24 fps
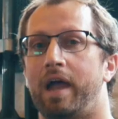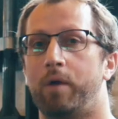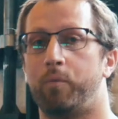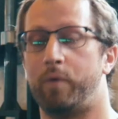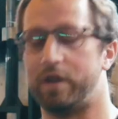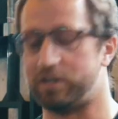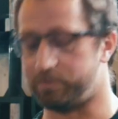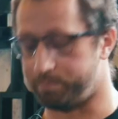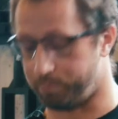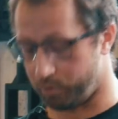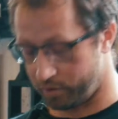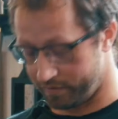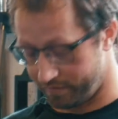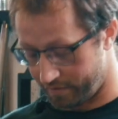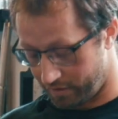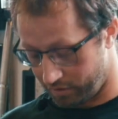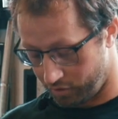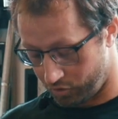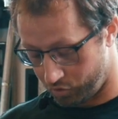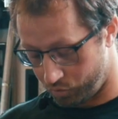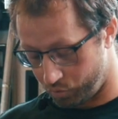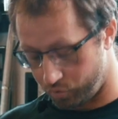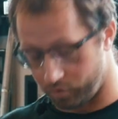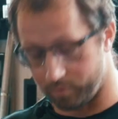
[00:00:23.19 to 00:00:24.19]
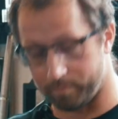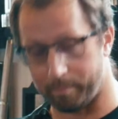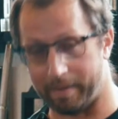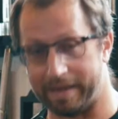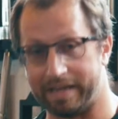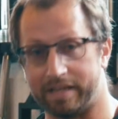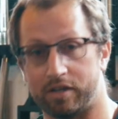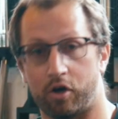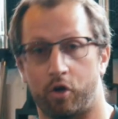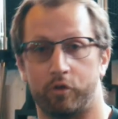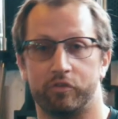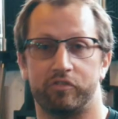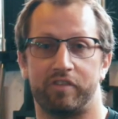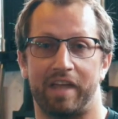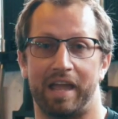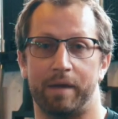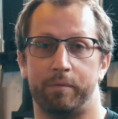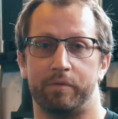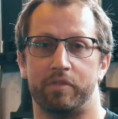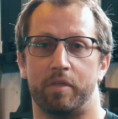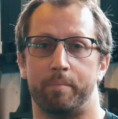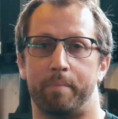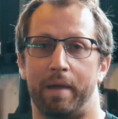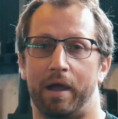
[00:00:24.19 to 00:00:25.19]
at which point the log wouldn't make contact
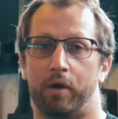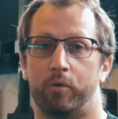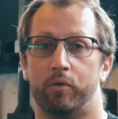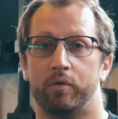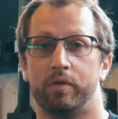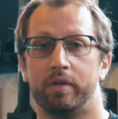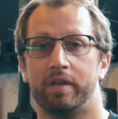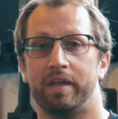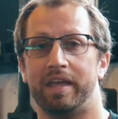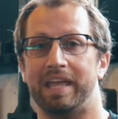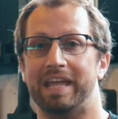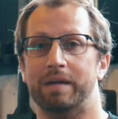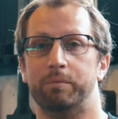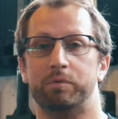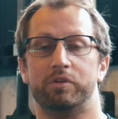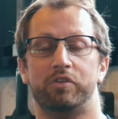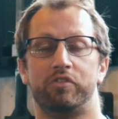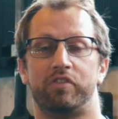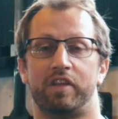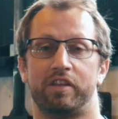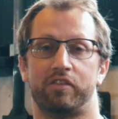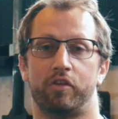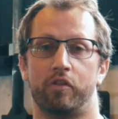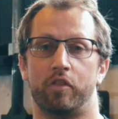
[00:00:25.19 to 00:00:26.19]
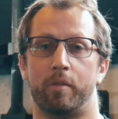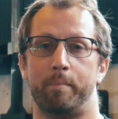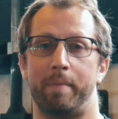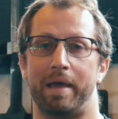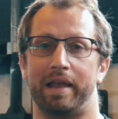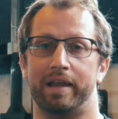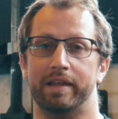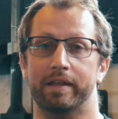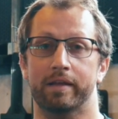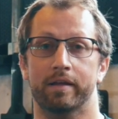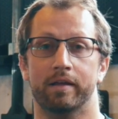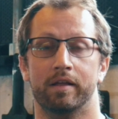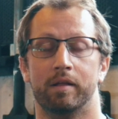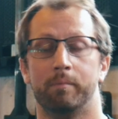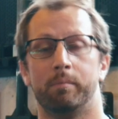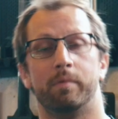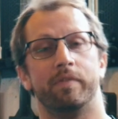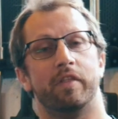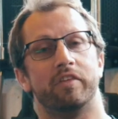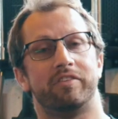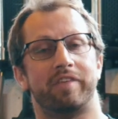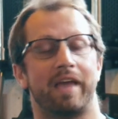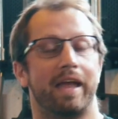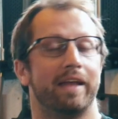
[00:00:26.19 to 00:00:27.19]
with the belt, it would sit on the belly.
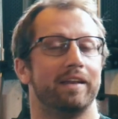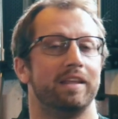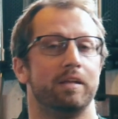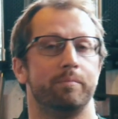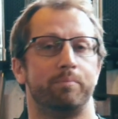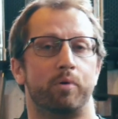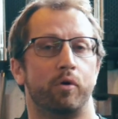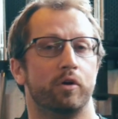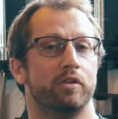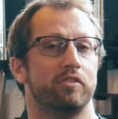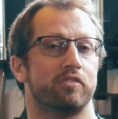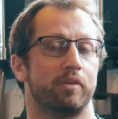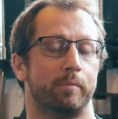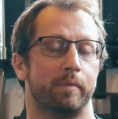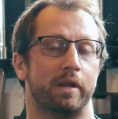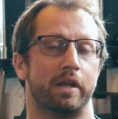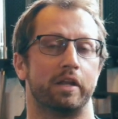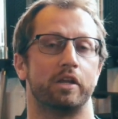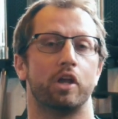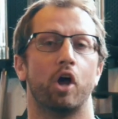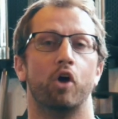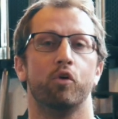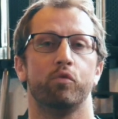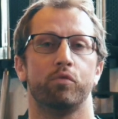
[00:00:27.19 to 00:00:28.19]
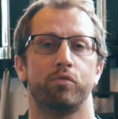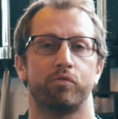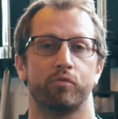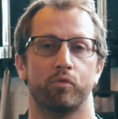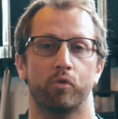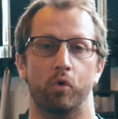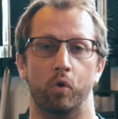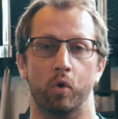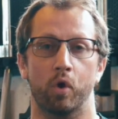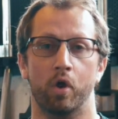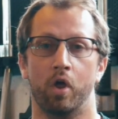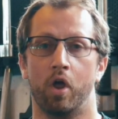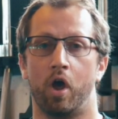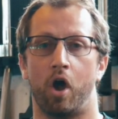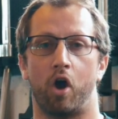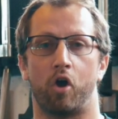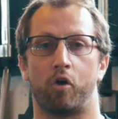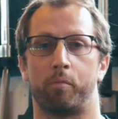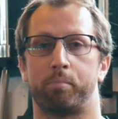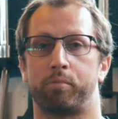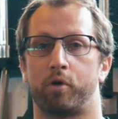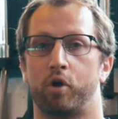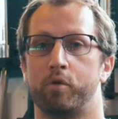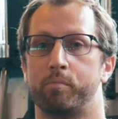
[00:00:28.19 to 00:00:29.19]
But the technique points I'm going to go through
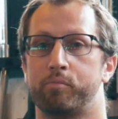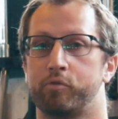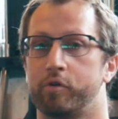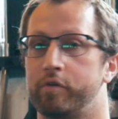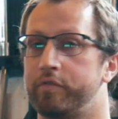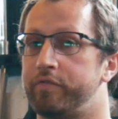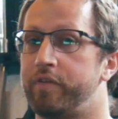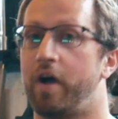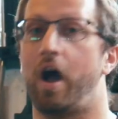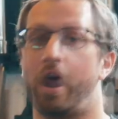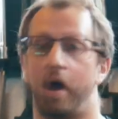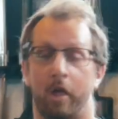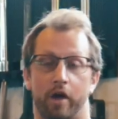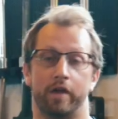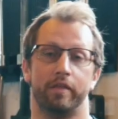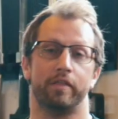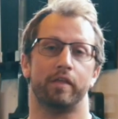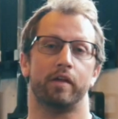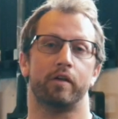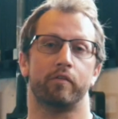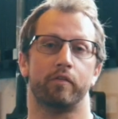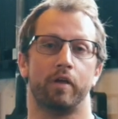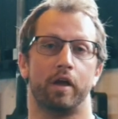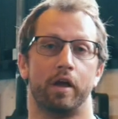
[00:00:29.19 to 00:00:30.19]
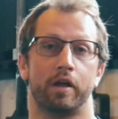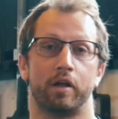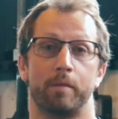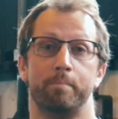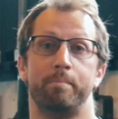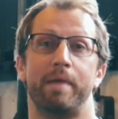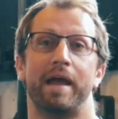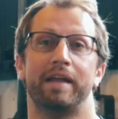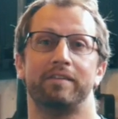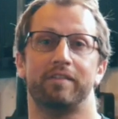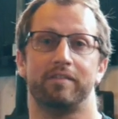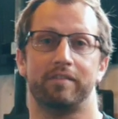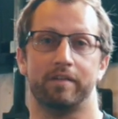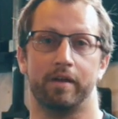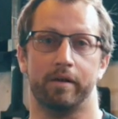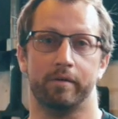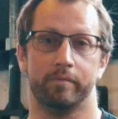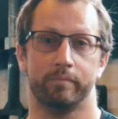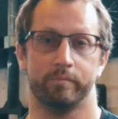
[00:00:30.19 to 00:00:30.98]
are appropriate for either competitor.